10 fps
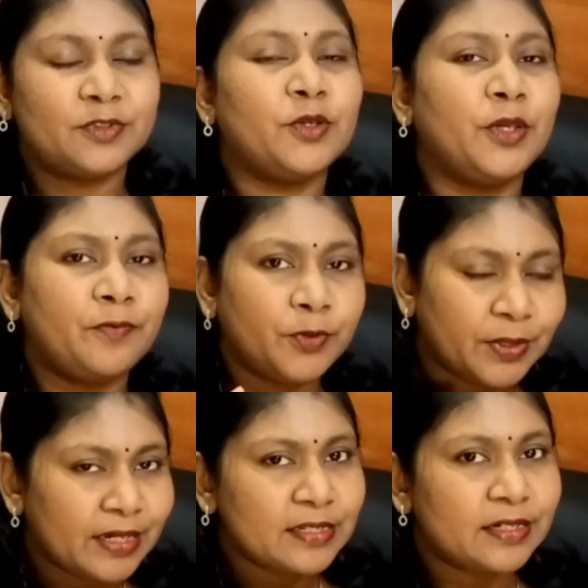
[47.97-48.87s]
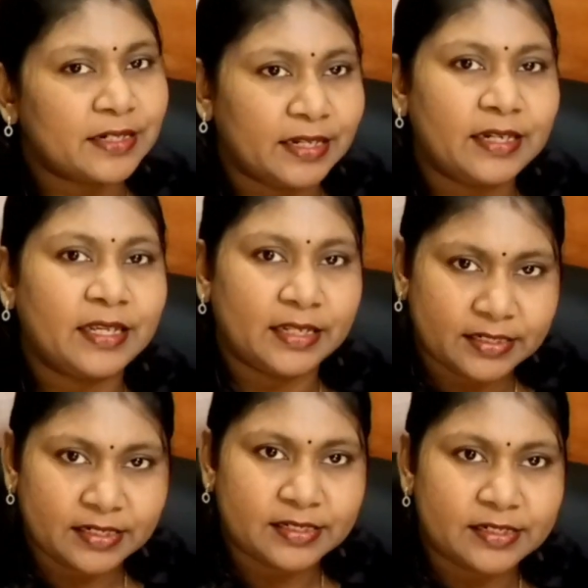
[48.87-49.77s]
So if you guys are really
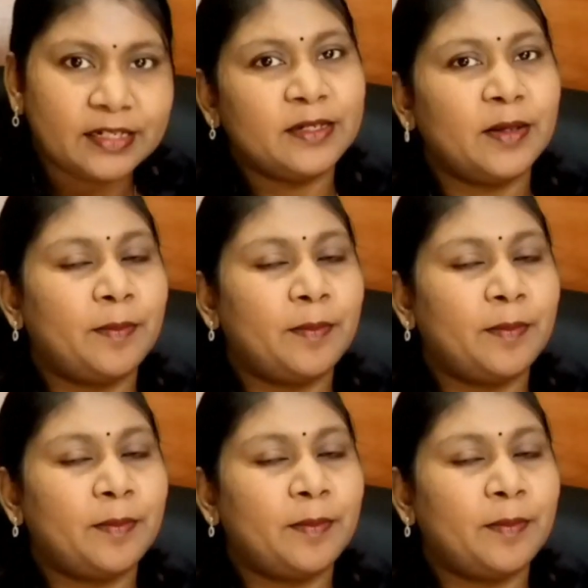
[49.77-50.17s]
interested,